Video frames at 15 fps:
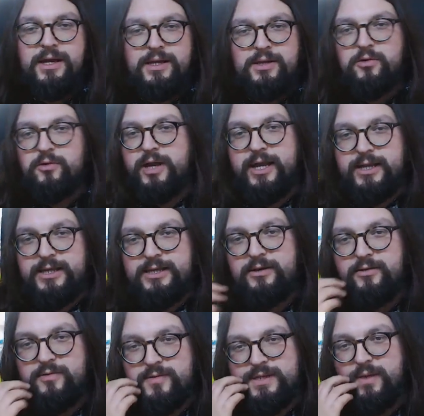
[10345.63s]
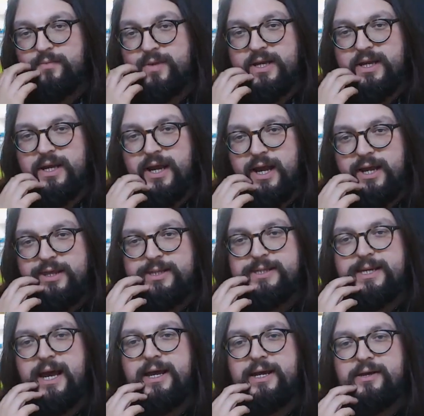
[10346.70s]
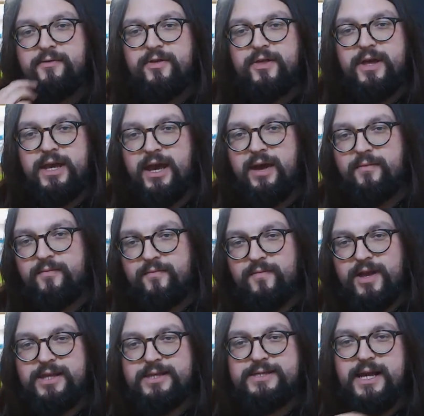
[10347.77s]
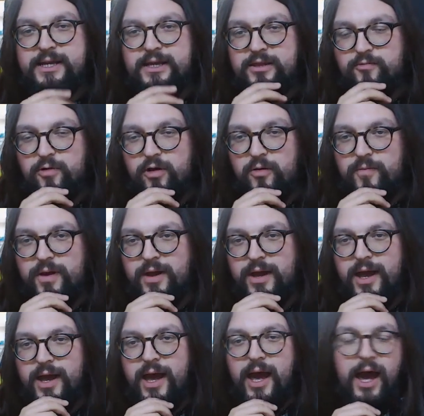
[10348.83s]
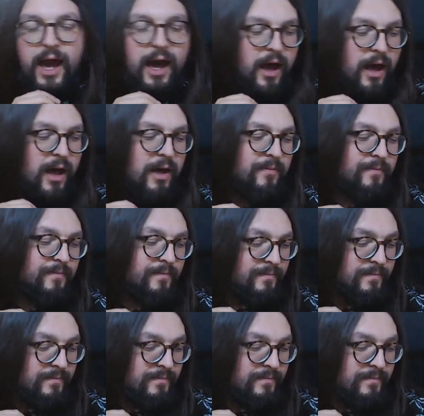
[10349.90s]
talking to somebody at the side of the room, and